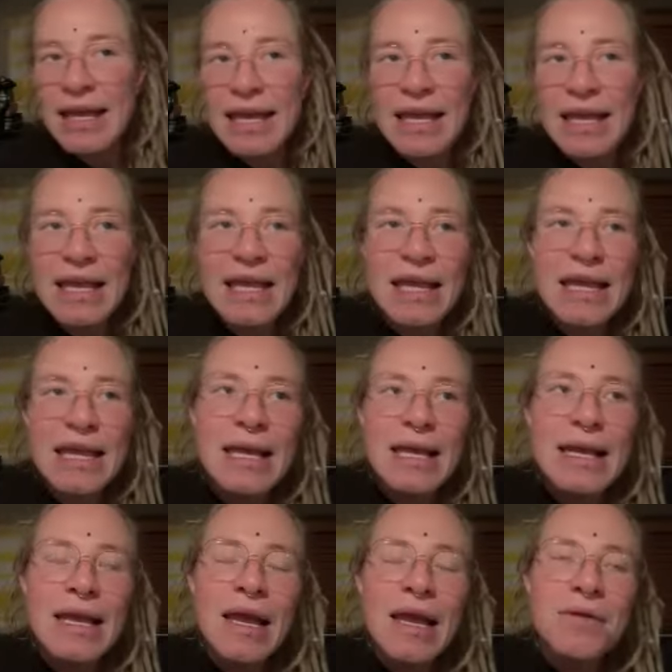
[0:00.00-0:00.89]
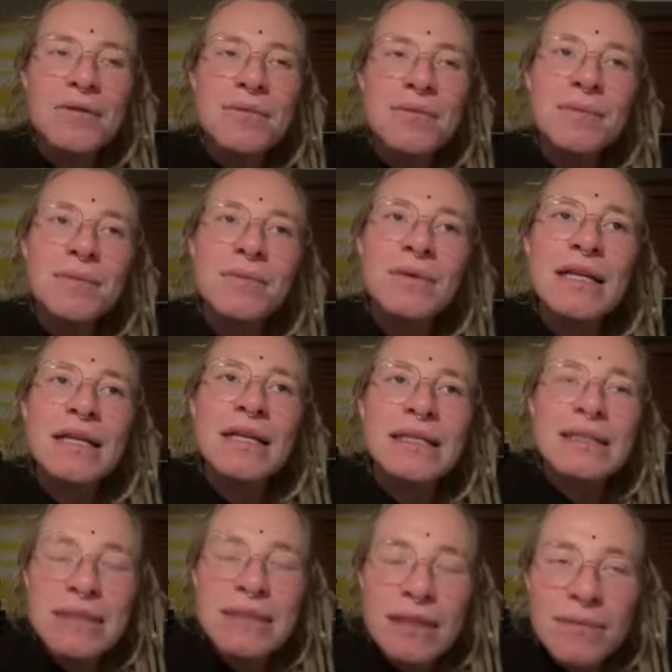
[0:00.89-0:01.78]
I remember
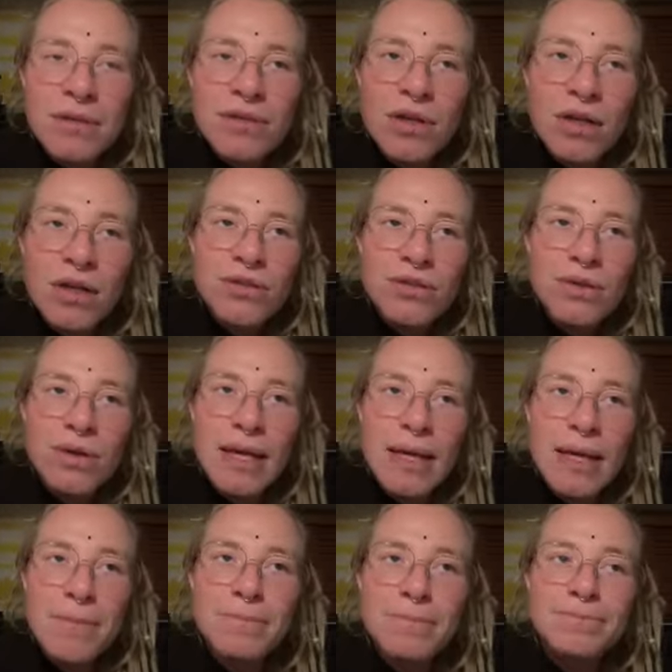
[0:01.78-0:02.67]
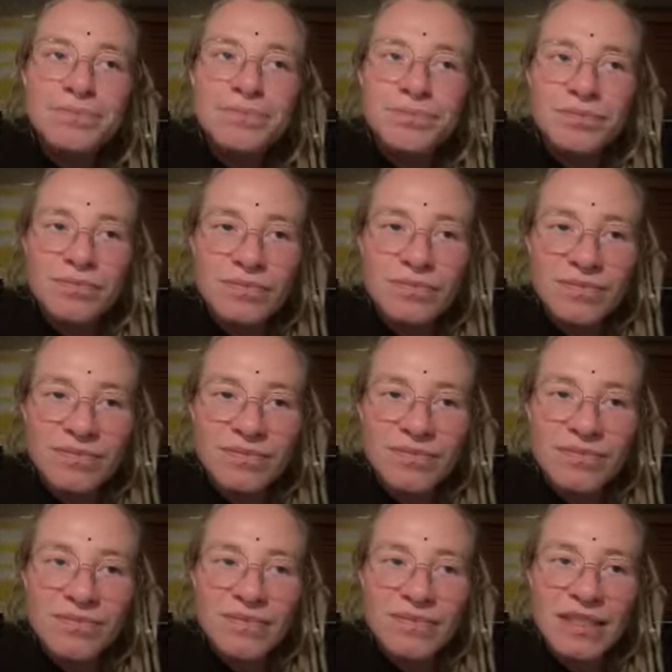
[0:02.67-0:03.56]
last time I talked to him,
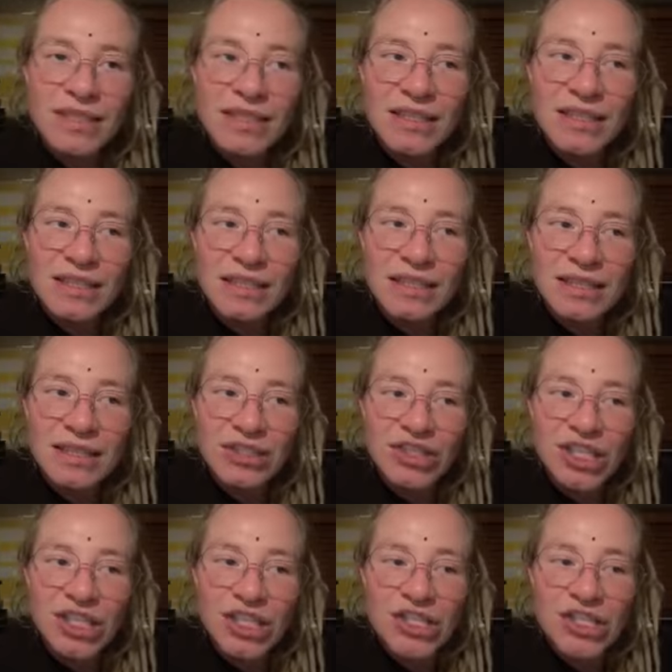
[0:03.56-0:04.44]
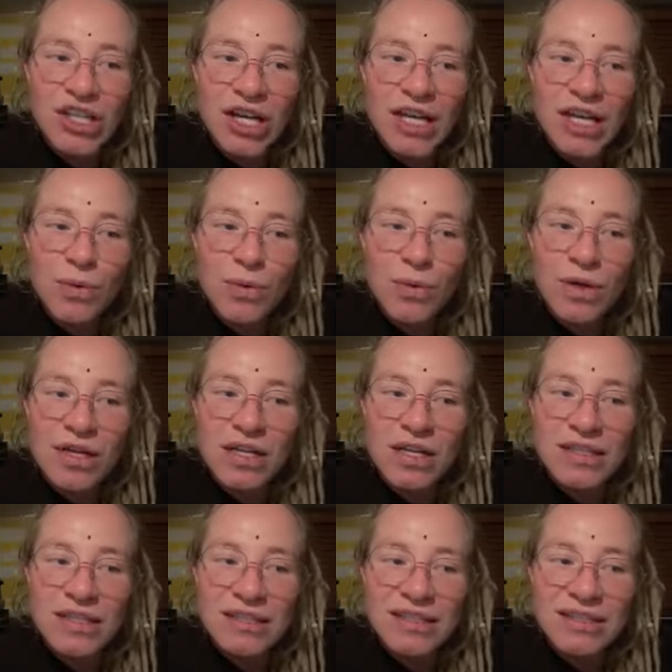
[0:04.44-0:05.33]
the church that he
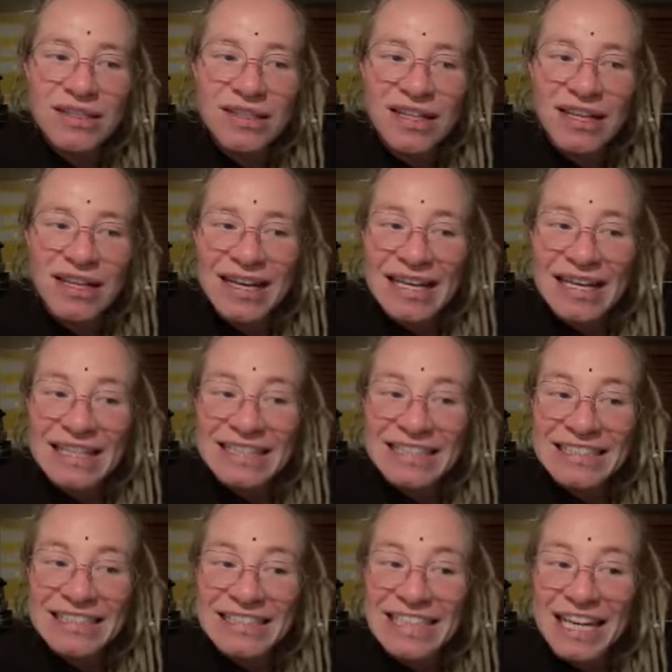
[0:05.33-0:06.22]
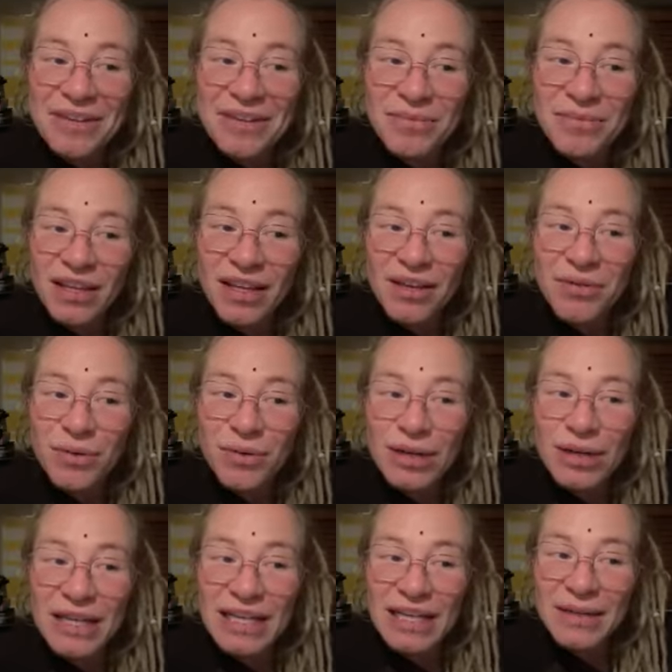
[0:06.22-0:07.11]
was, something
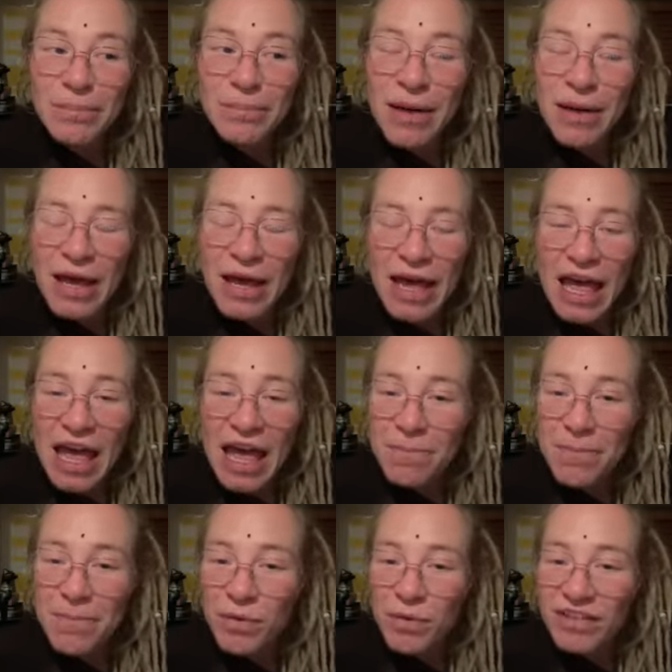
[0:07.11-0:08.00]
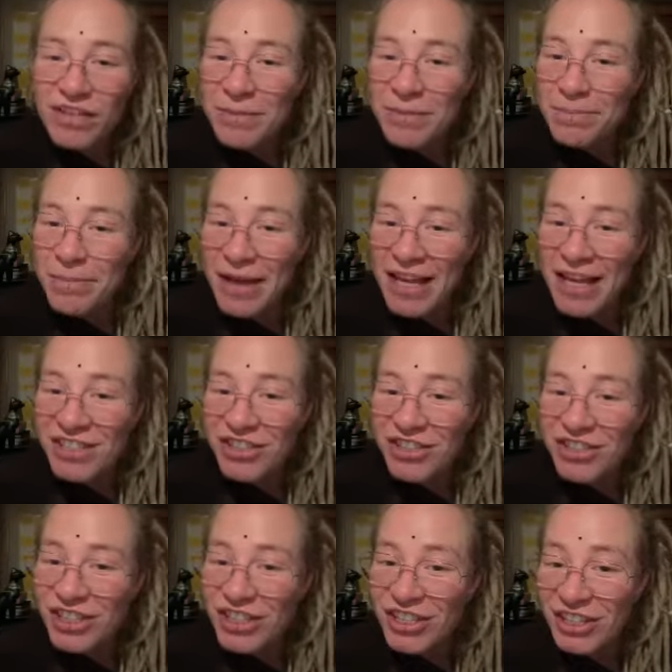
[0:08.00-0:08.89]
really bad happened with the
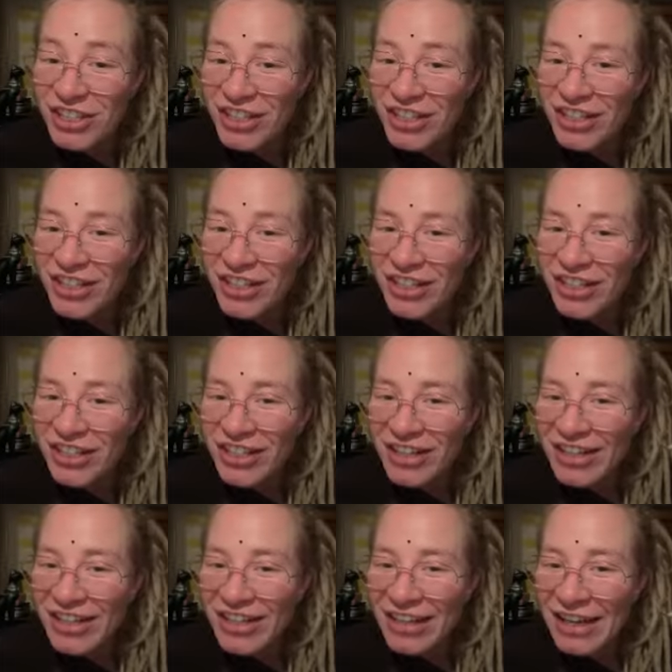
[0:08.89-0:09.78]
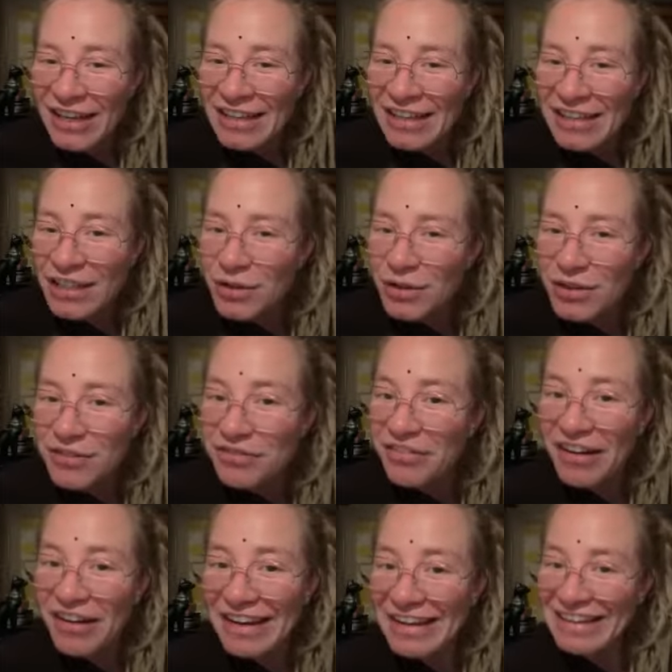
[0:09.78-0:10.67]
pastor. I think they were
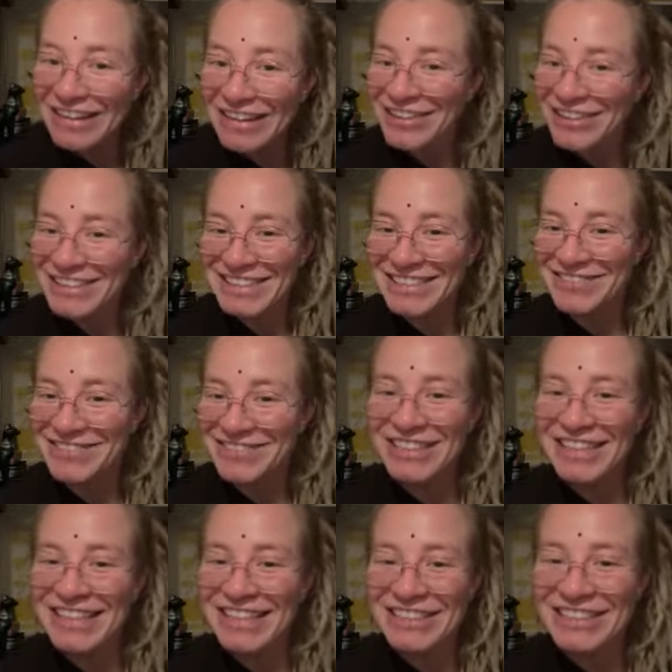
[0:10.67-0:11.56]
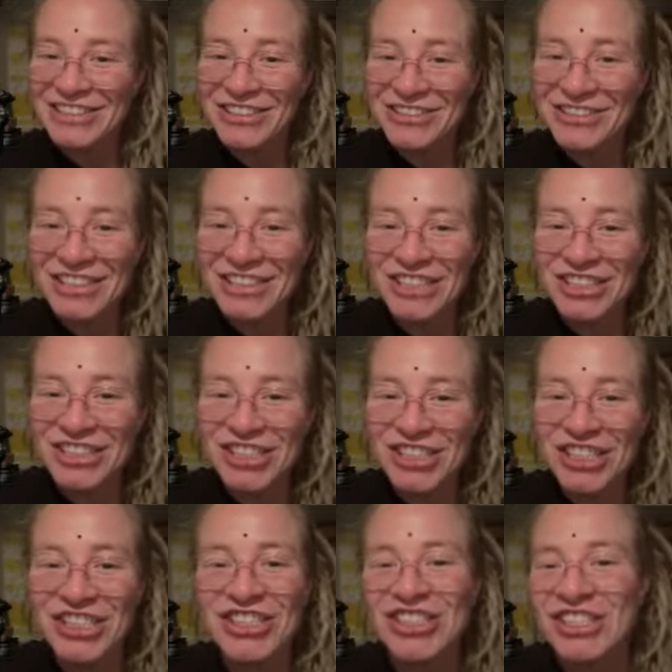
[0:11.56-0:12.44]
fighting or something, so the
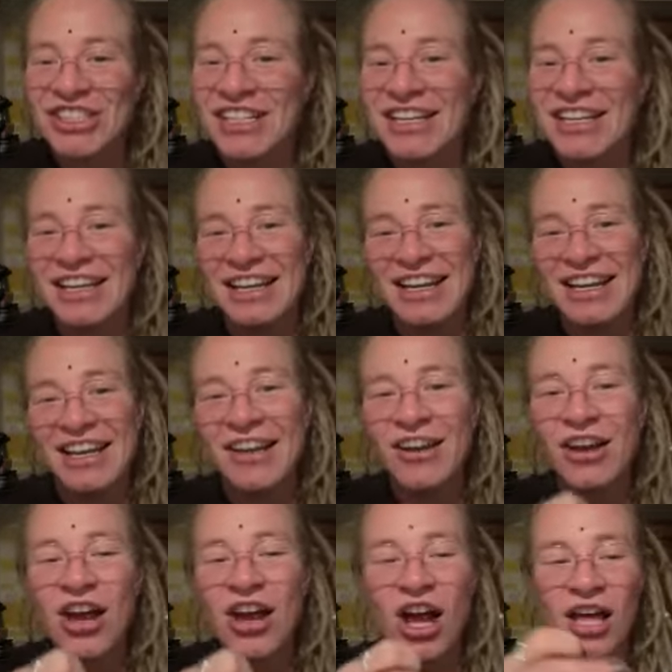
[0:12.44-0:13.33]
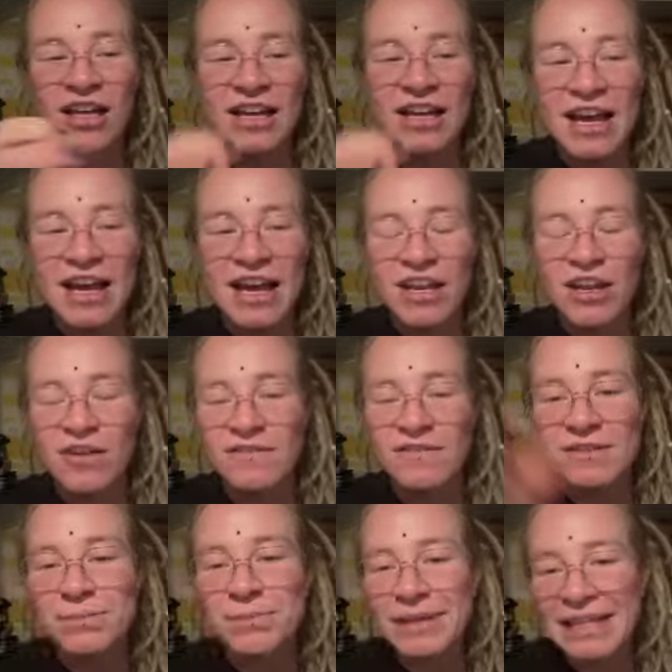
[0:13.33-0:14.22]
church got kind of
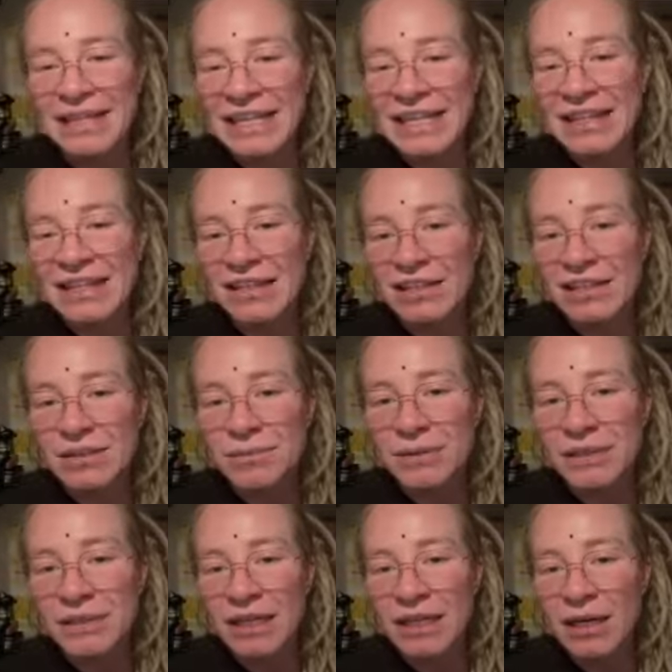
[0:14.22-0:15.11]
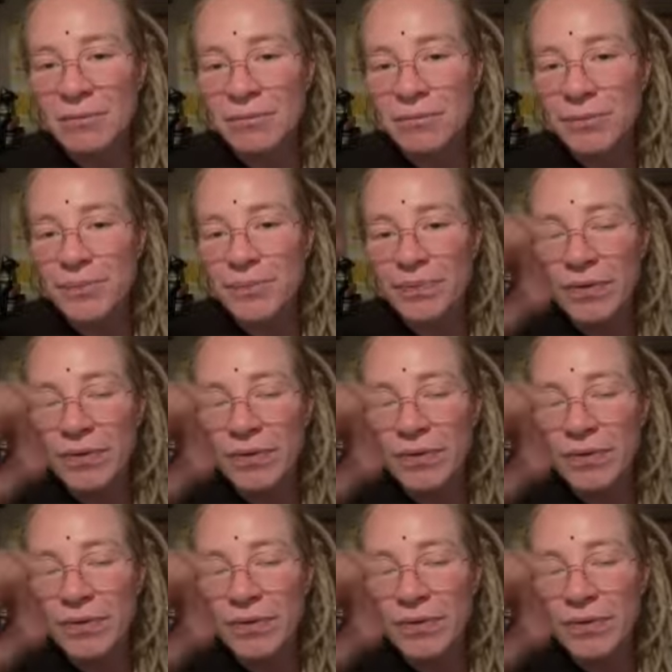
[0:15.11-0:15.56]
split up.